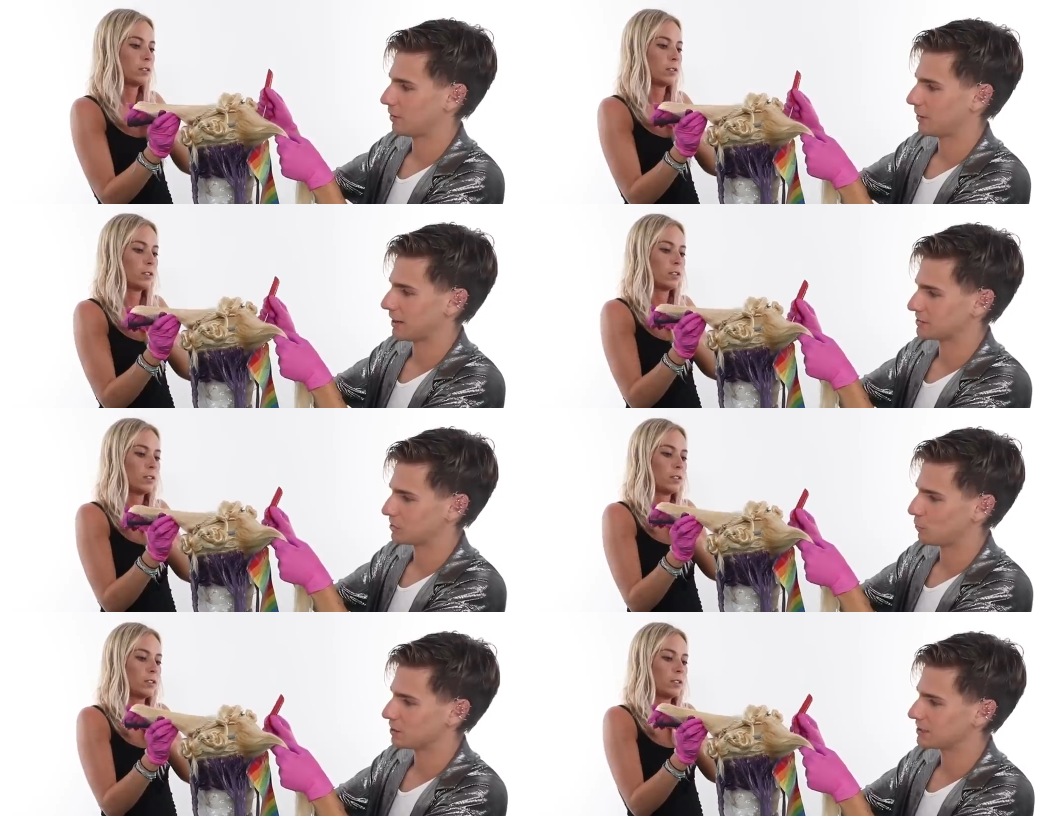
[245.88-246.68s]
Speaker 1: Okay,
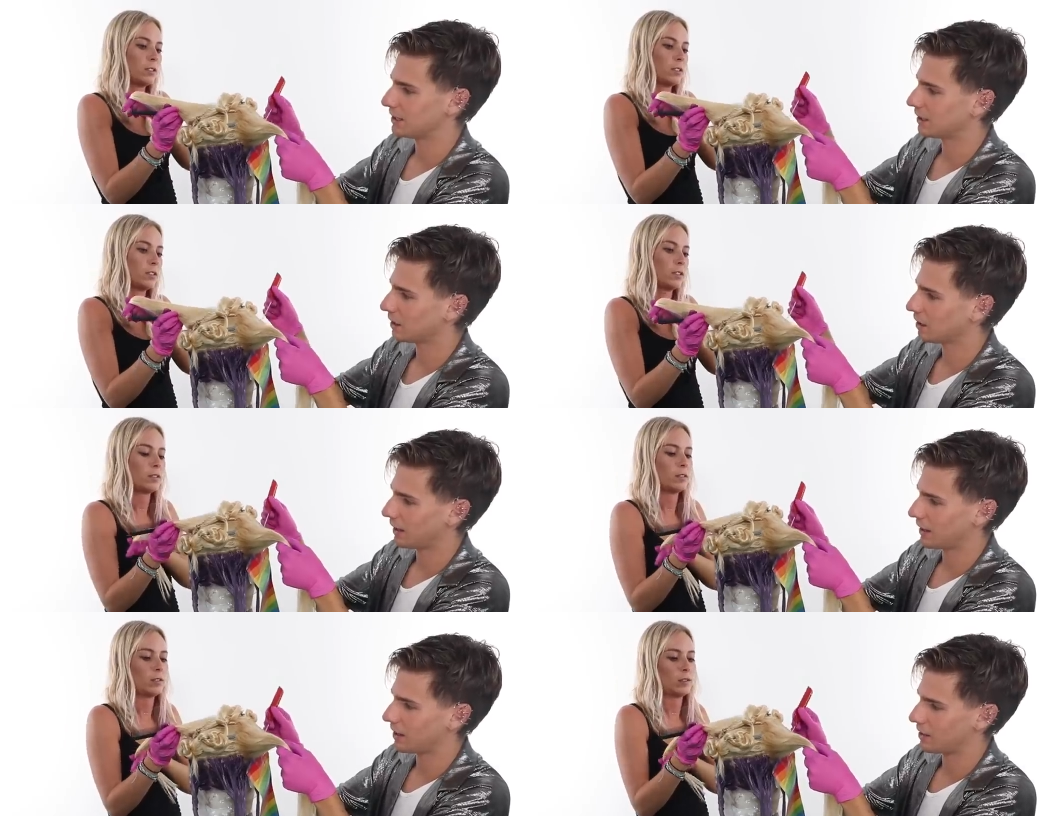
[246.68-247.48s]
so we're taking
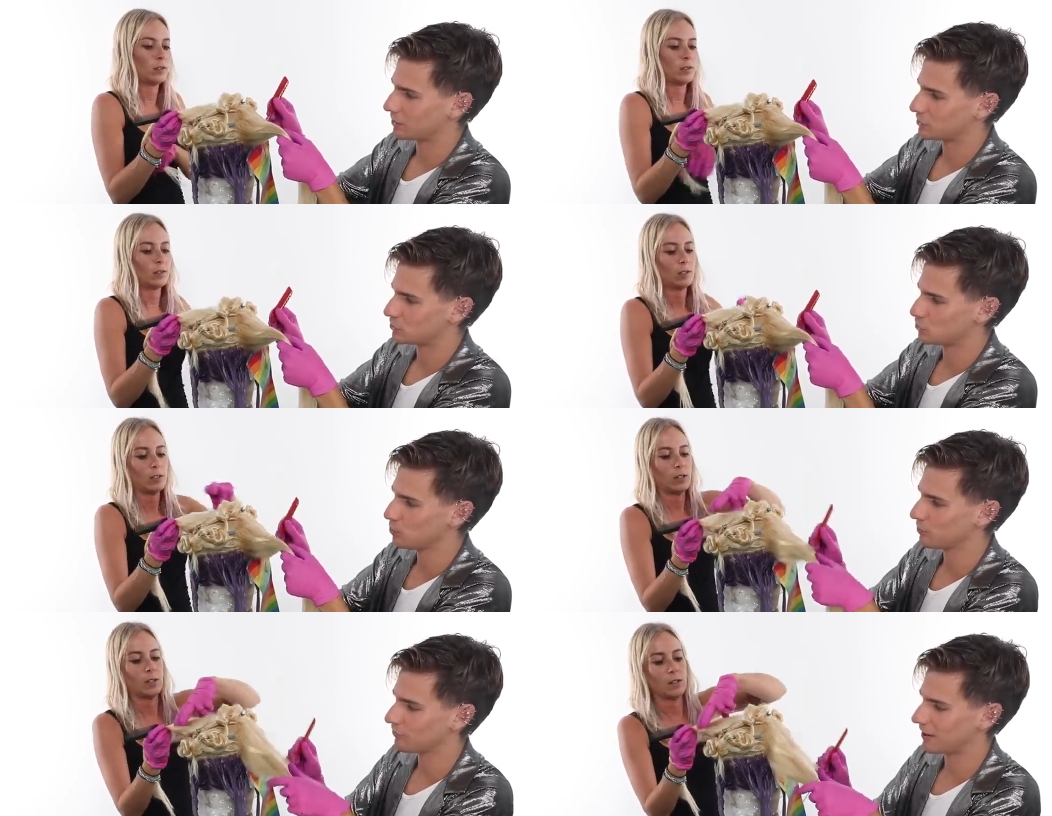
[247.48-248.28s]
a
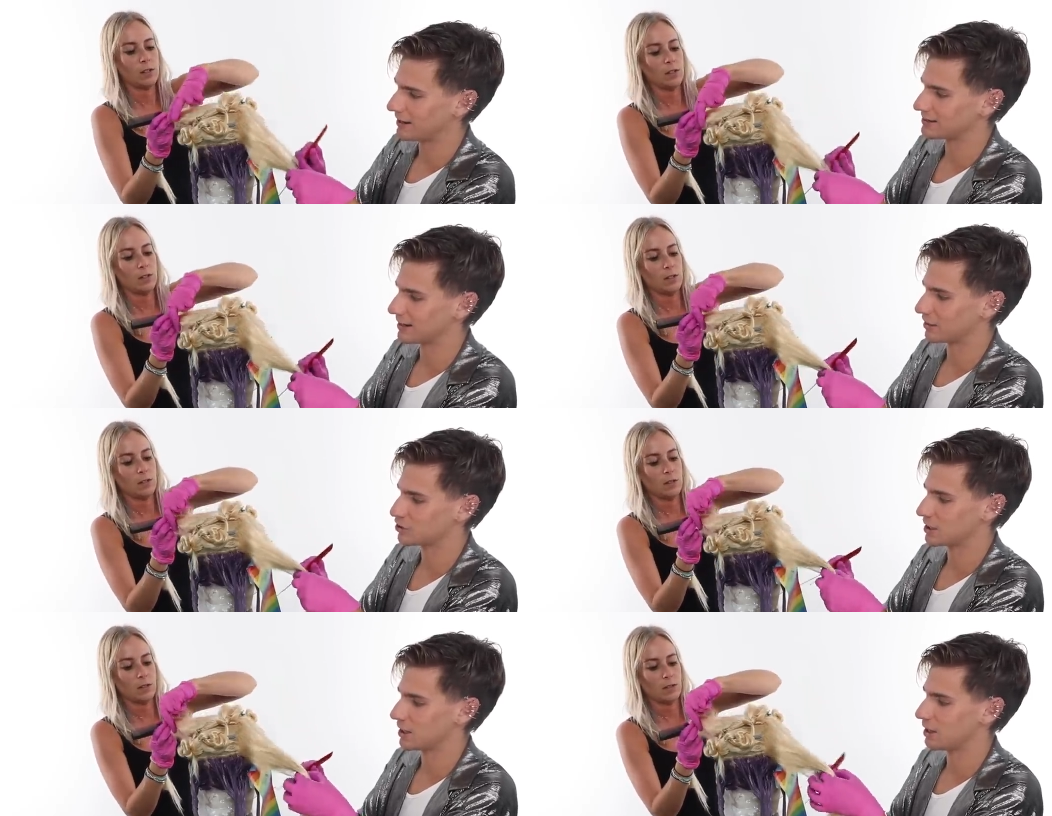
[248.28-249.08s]
super fine
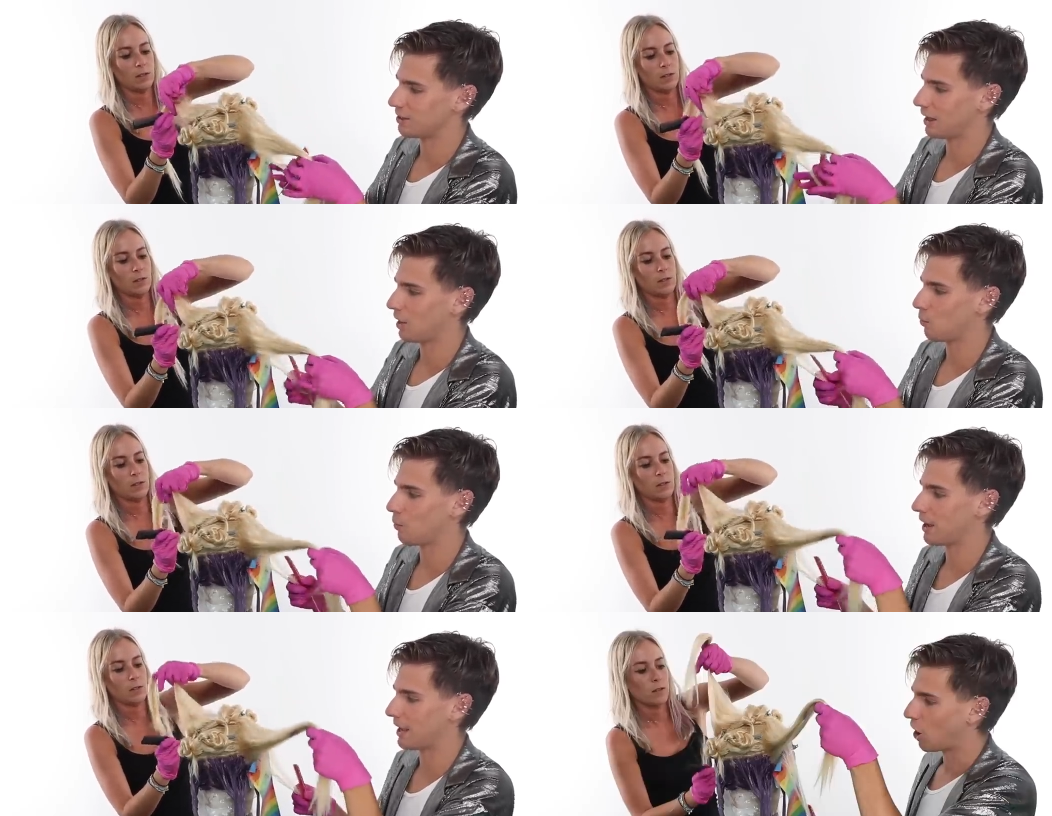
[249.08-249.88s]
section. That
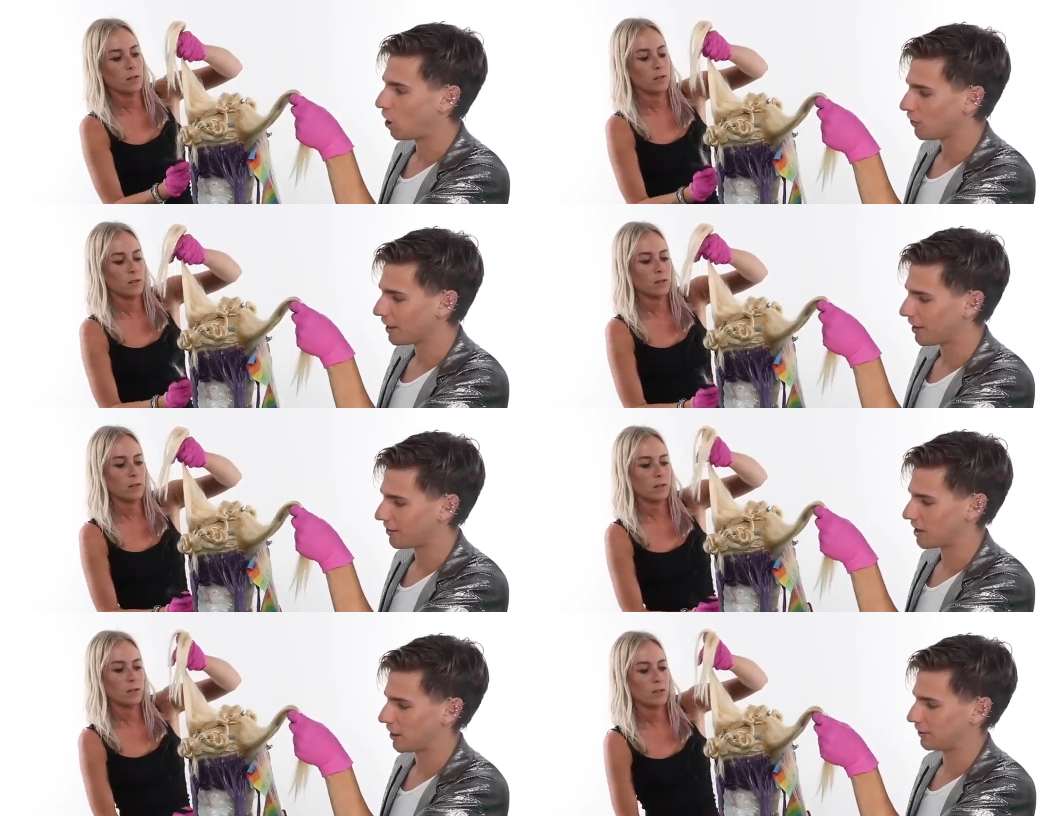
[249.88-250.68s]
way, all the
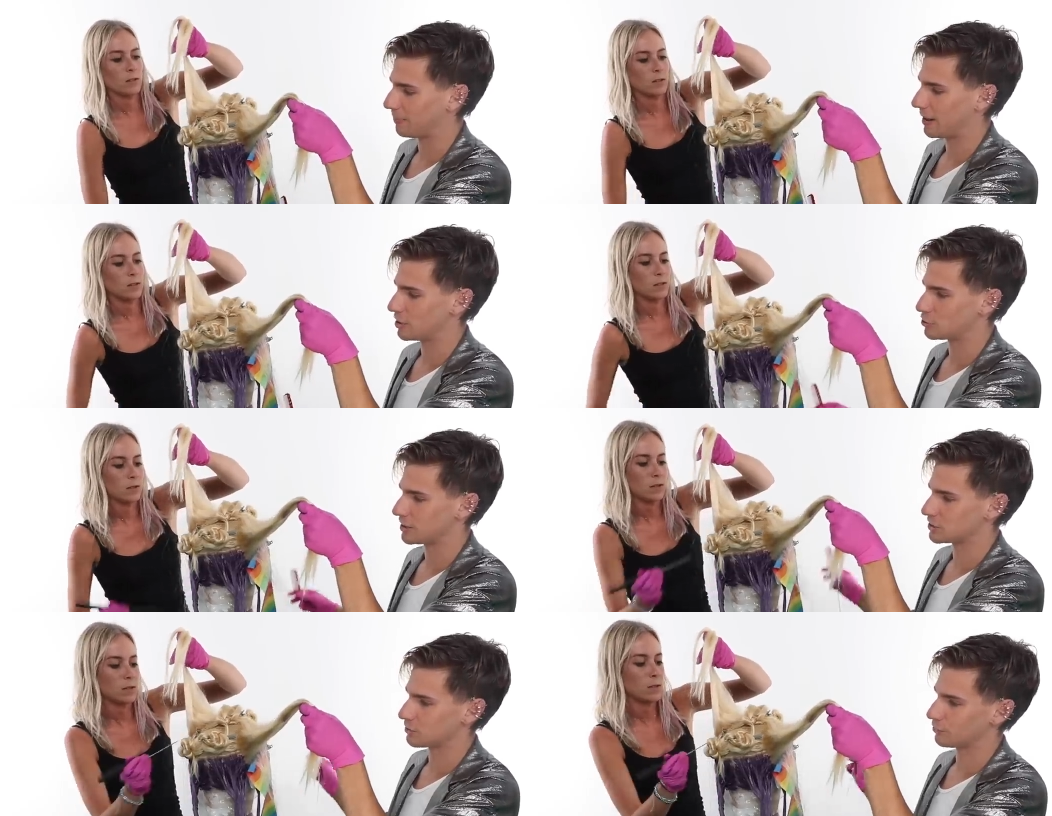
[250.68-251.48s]
hair color
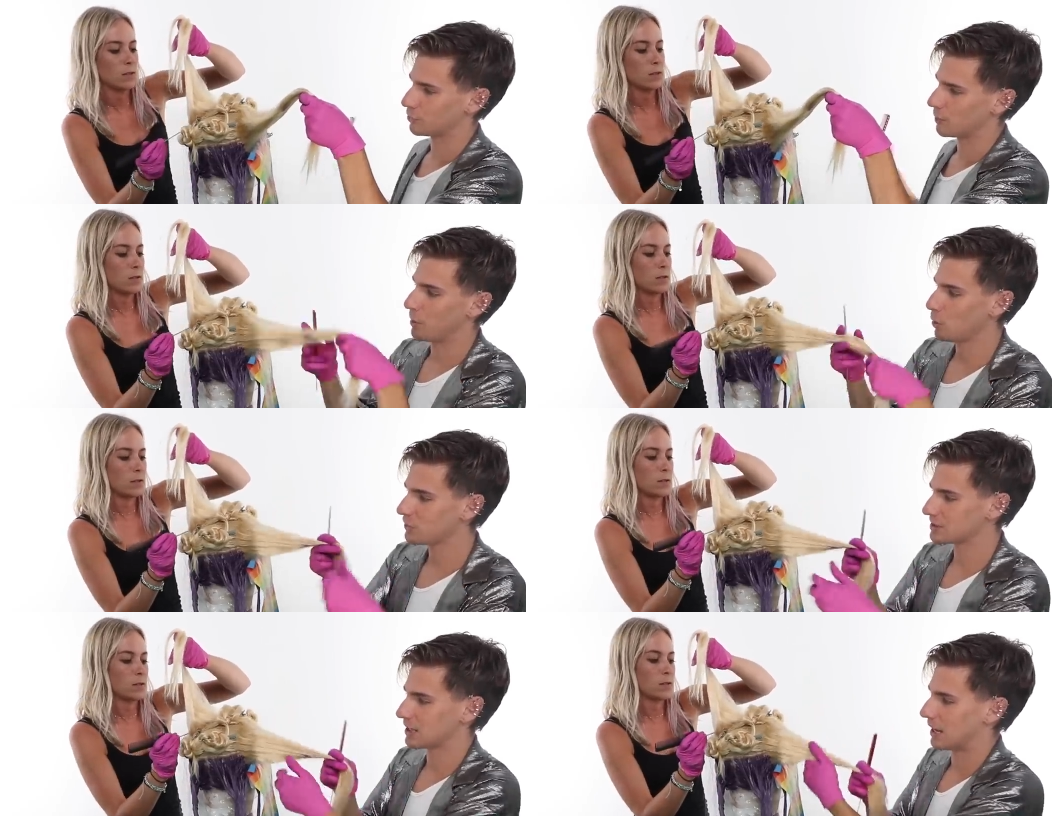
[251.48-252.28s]
penetrates through
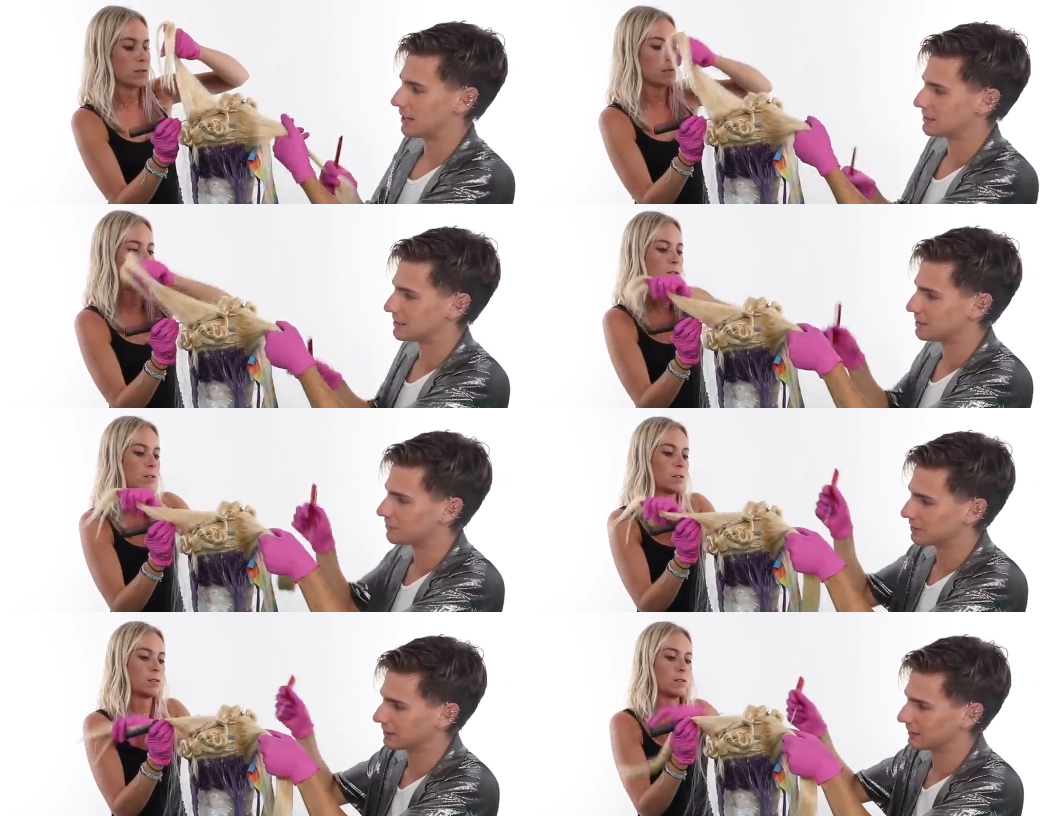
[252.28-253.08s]
both sides
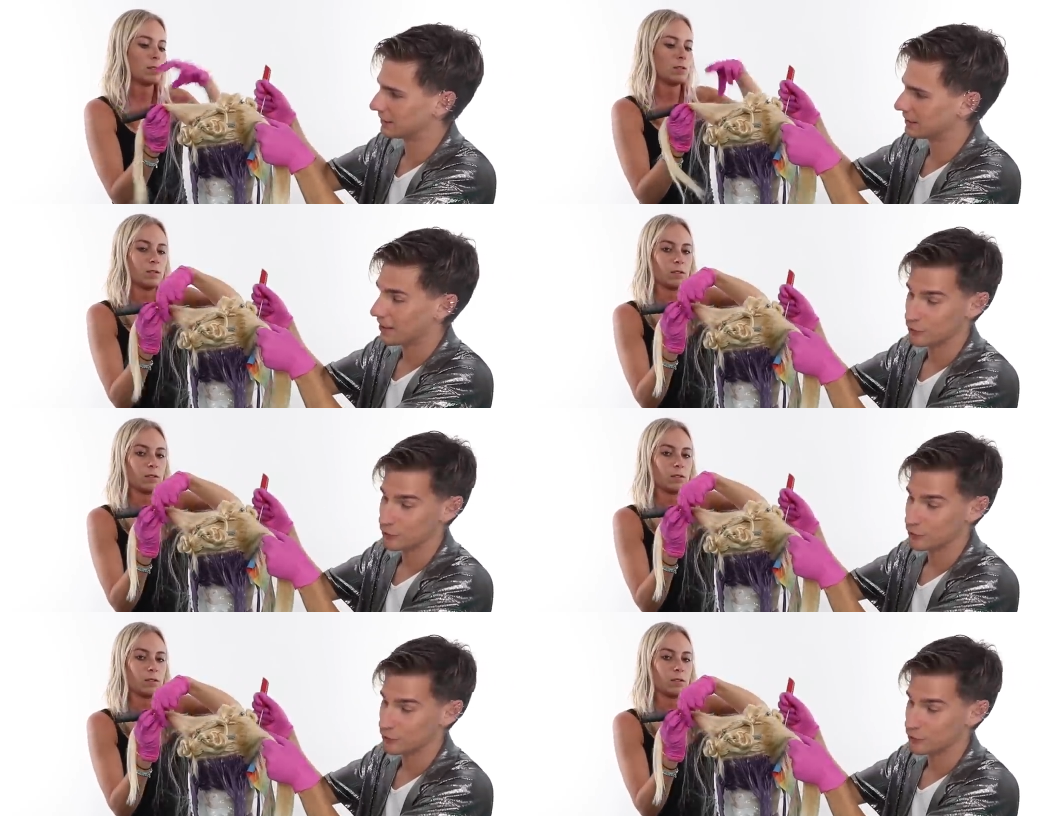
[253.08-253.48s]
evenly.